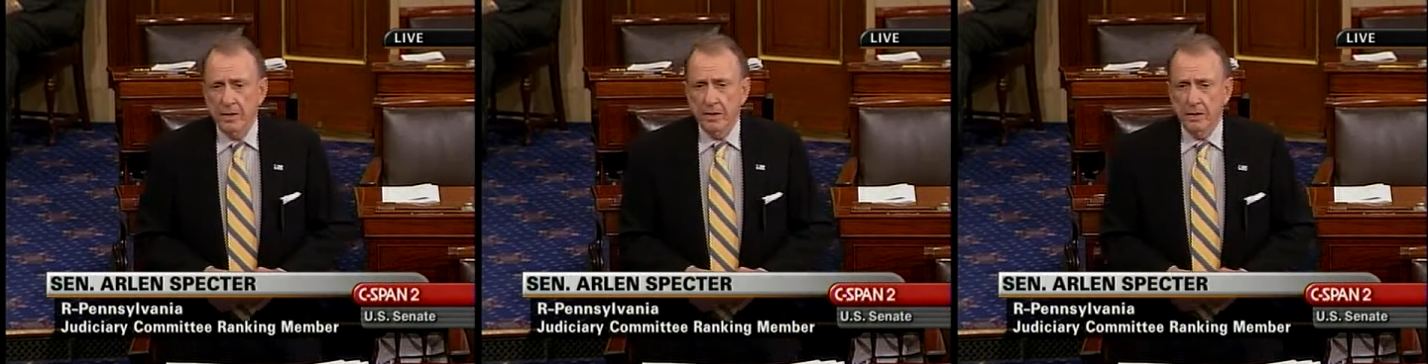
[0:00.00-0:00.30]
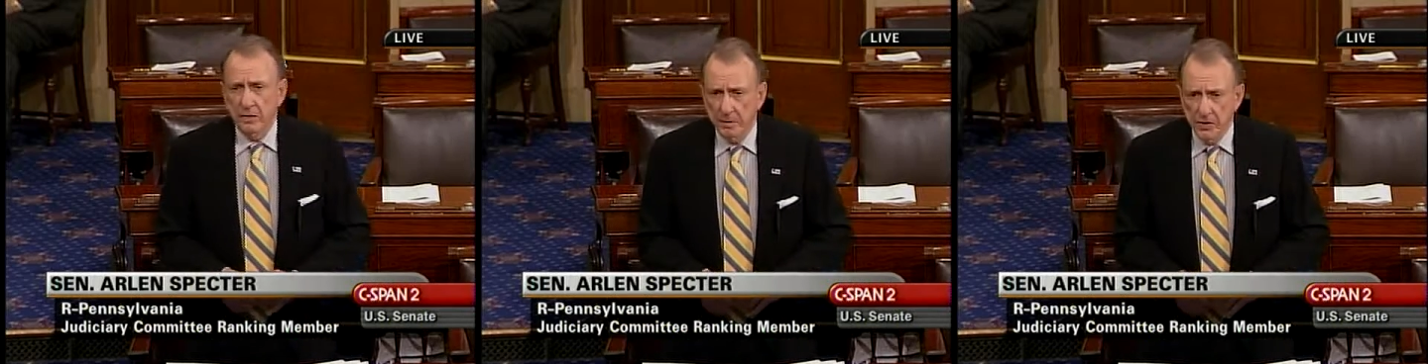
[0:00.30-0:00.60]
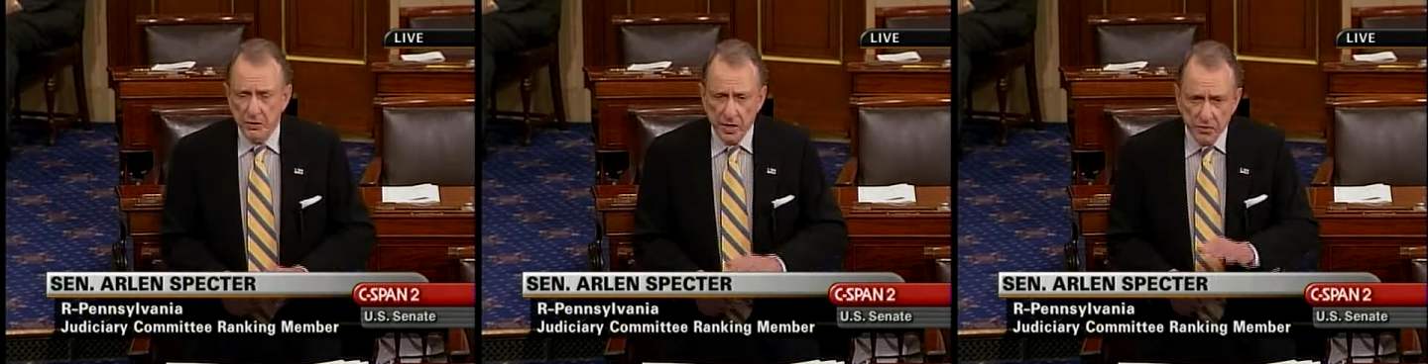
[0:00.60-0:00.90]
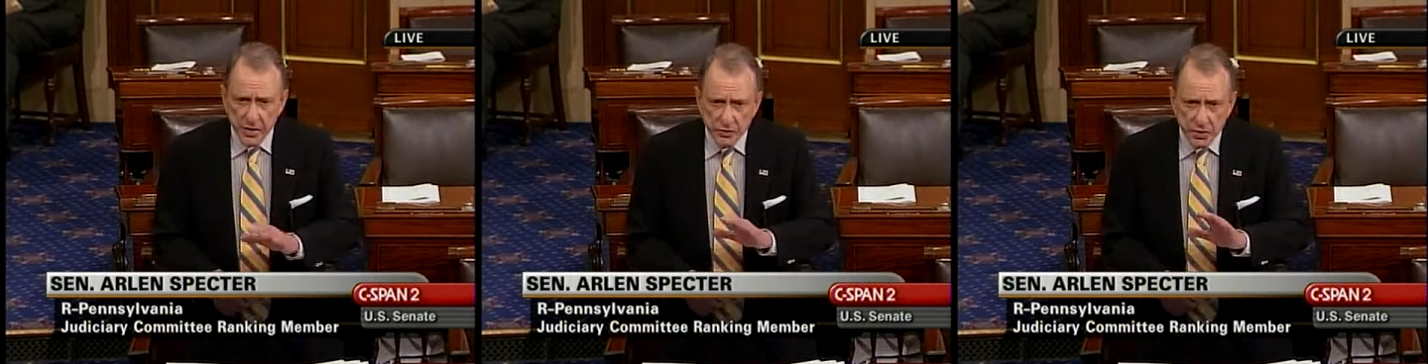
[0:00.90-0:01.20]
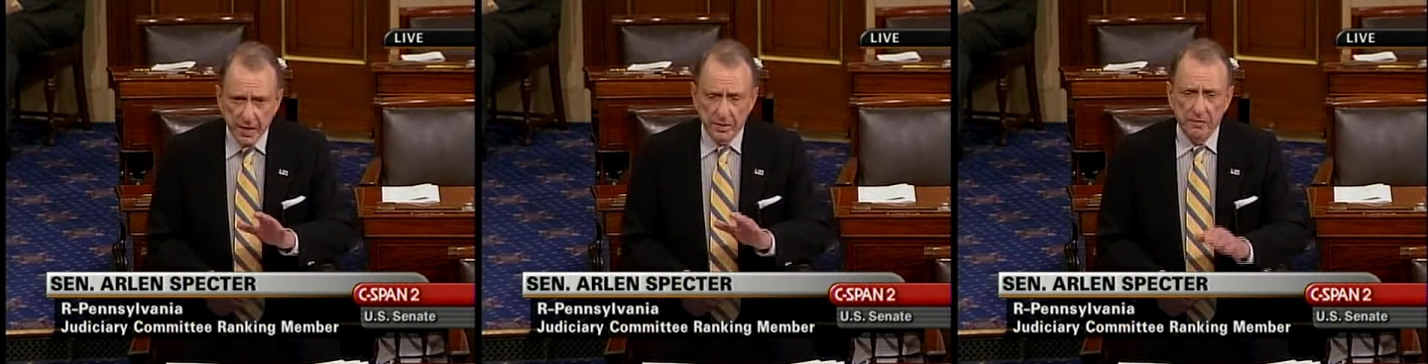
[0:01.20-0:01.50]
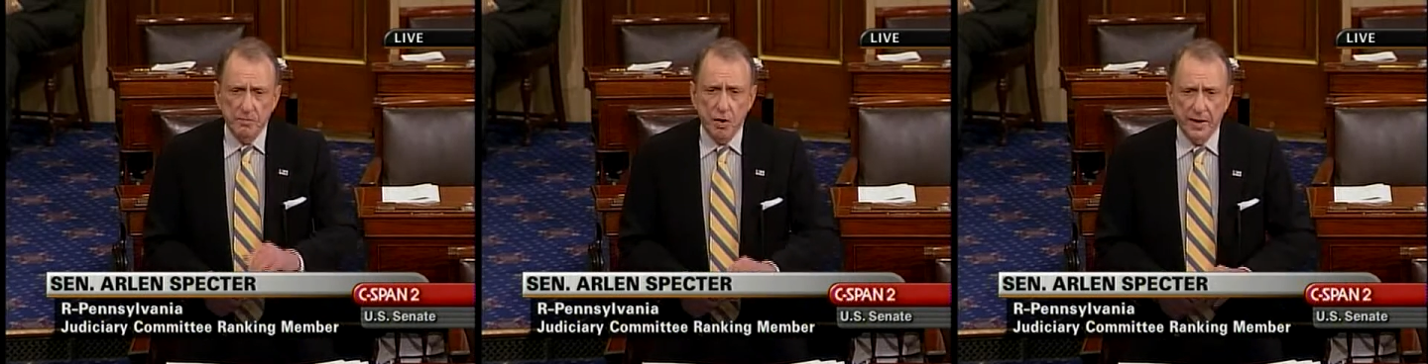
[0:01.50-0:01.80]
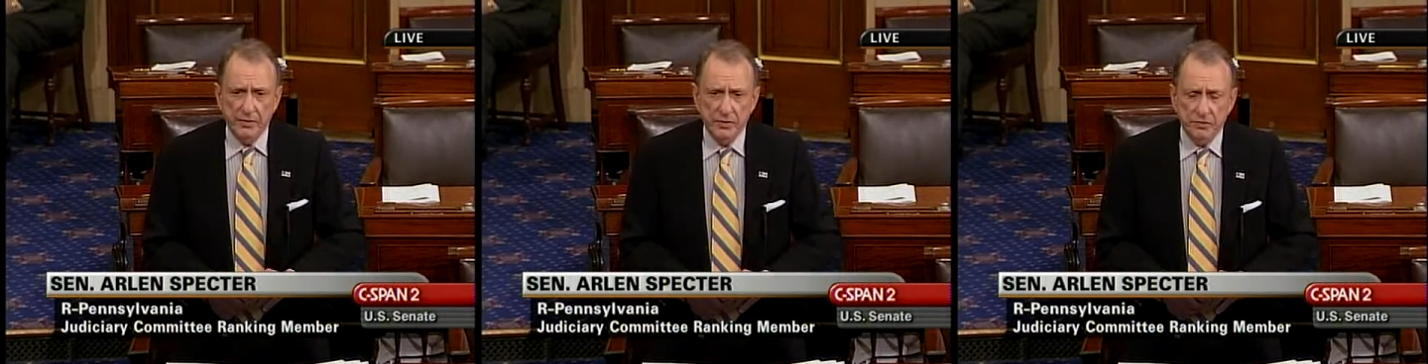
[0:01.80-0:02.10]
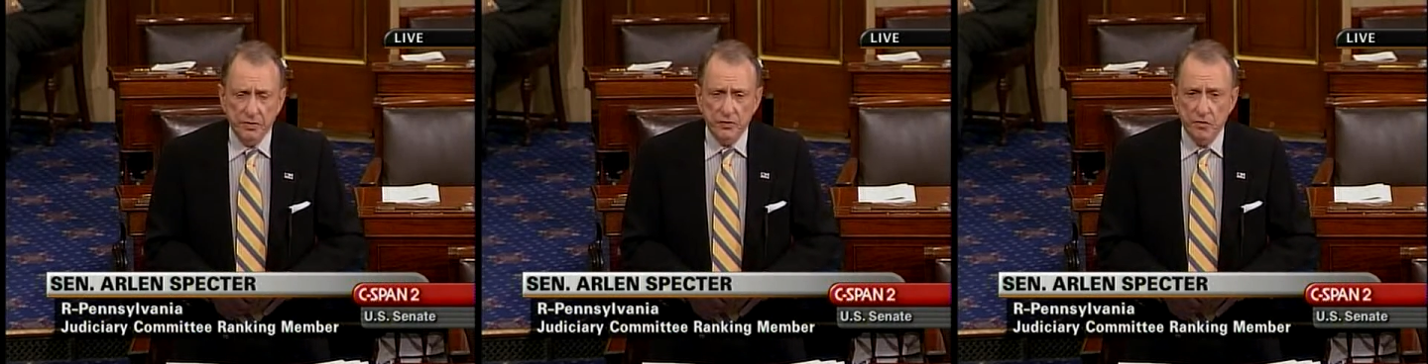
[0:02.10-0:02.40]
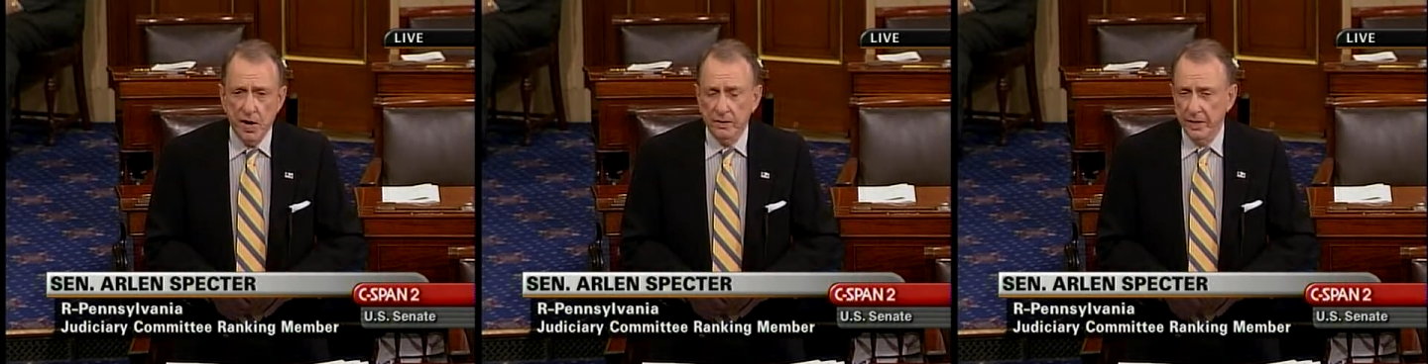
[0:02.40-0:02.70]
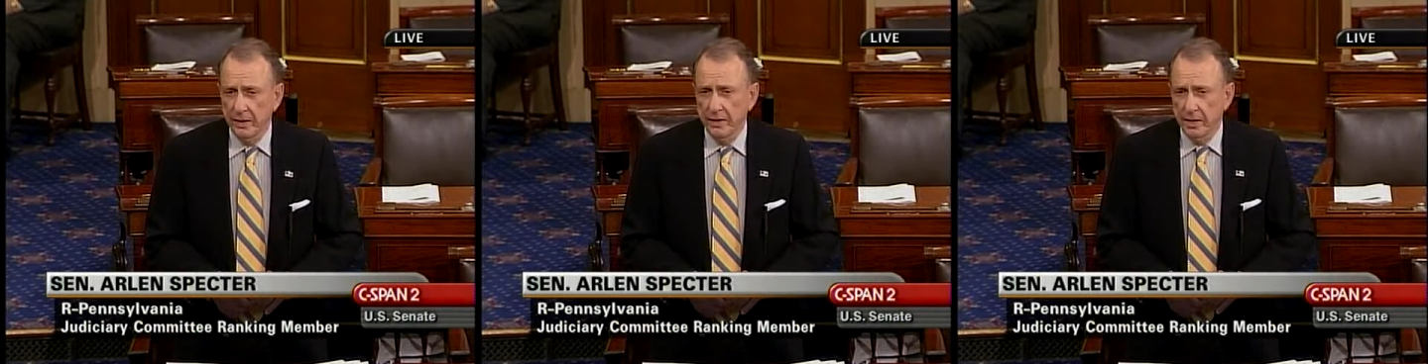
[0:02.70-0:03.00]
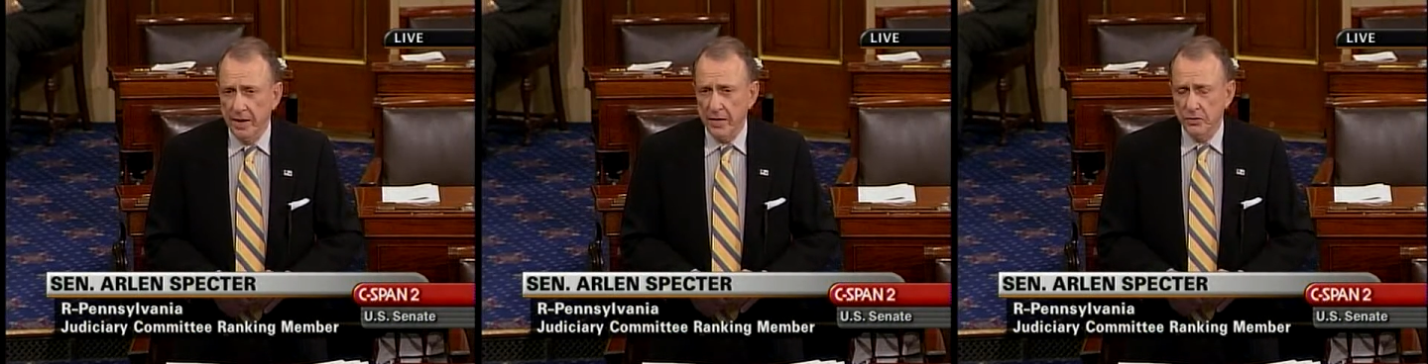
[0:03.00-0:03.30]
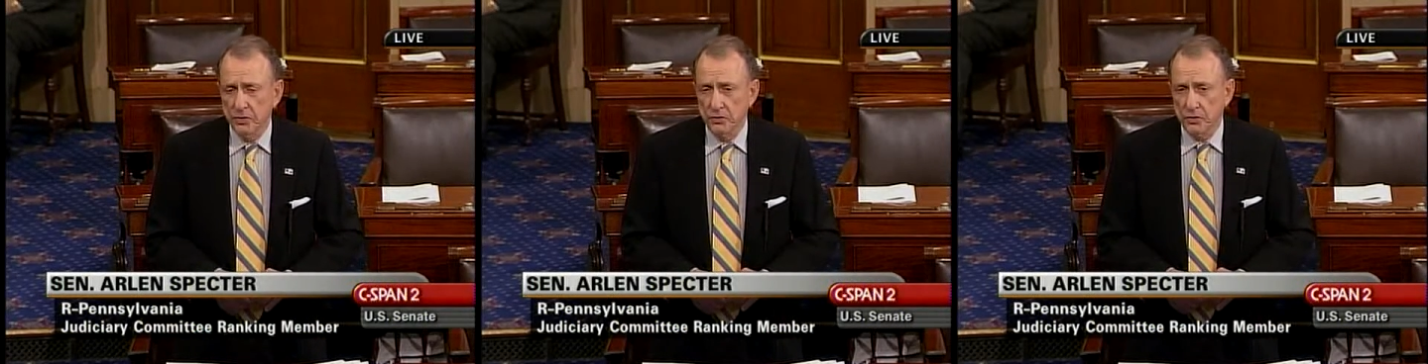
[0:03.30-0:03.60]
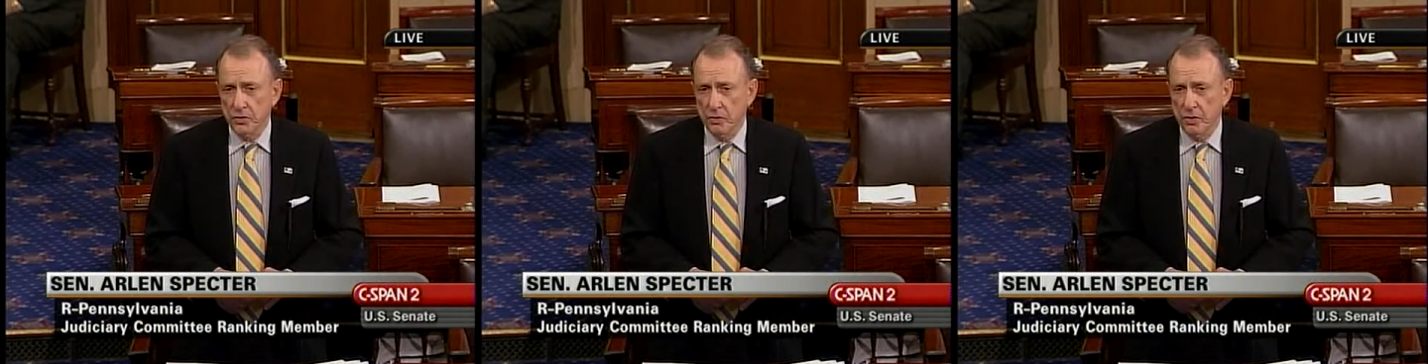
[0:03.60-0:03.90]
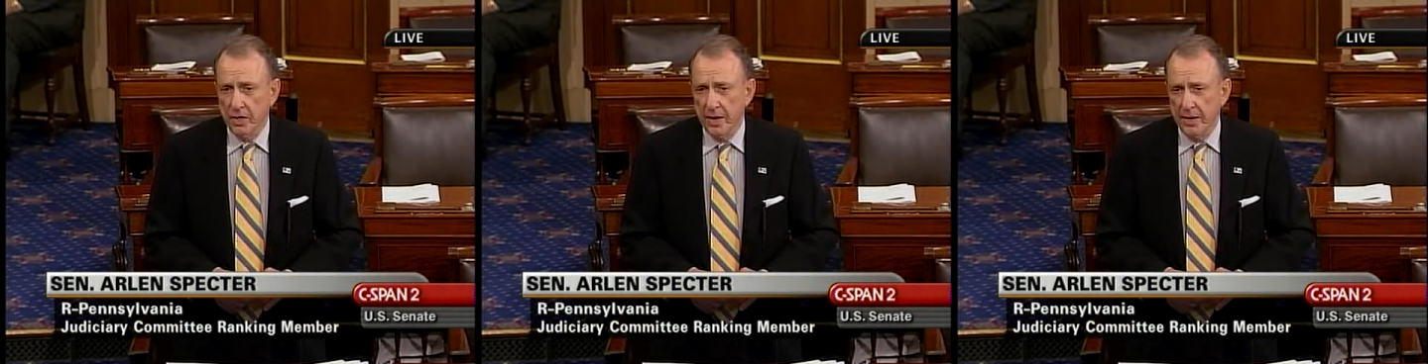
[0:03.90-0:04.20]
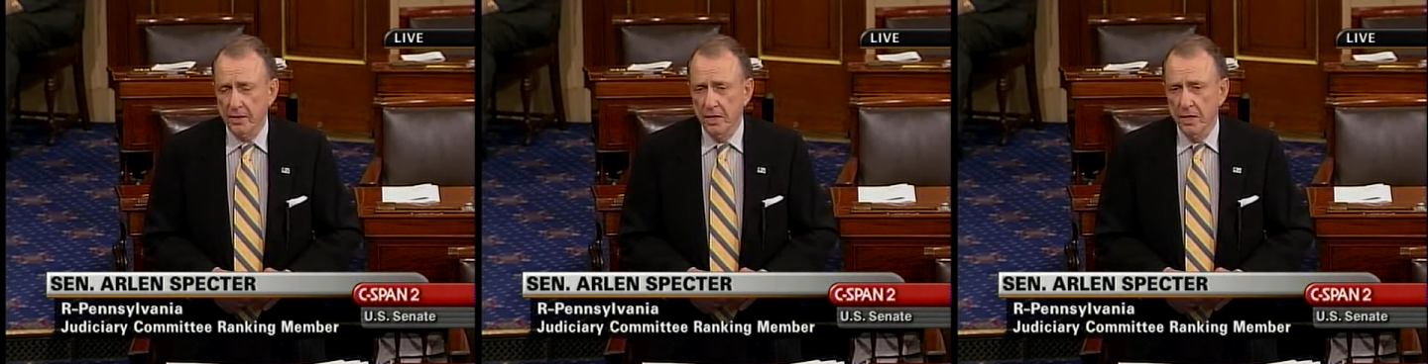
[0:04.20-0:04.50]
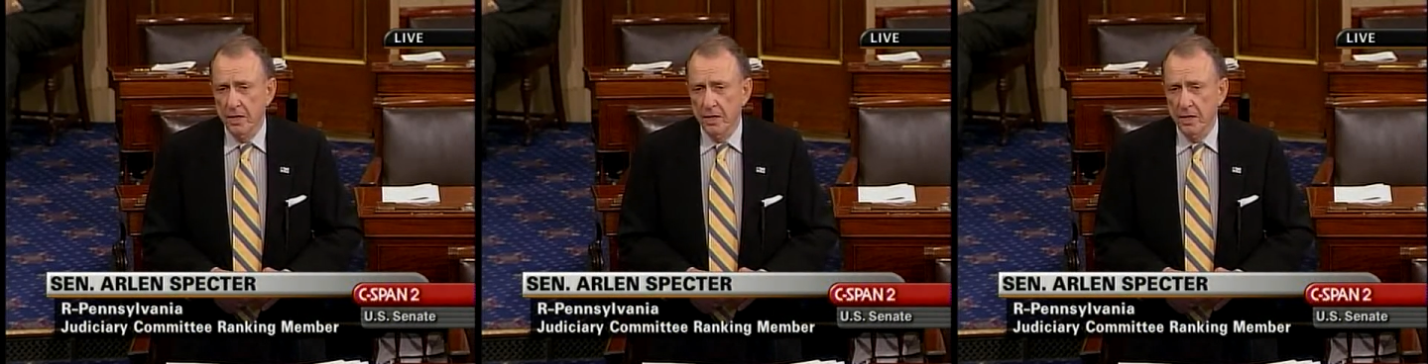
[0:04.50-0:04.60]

Let me say the executive branch has violated the National Security Act